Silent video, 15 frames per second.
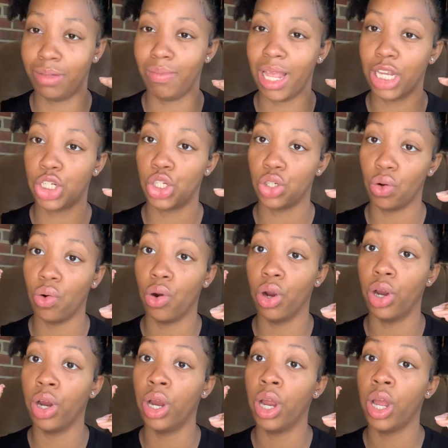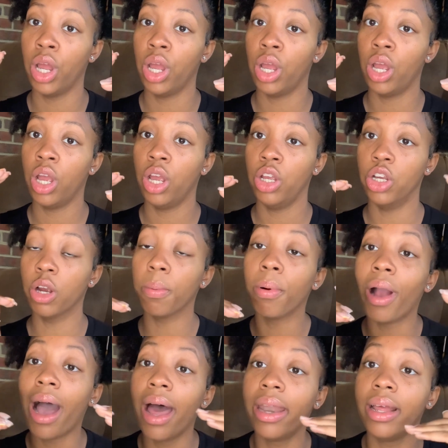make sure your
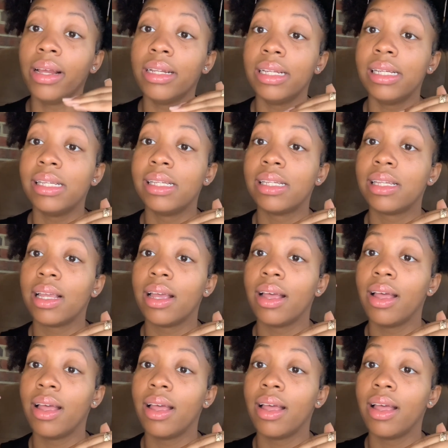product is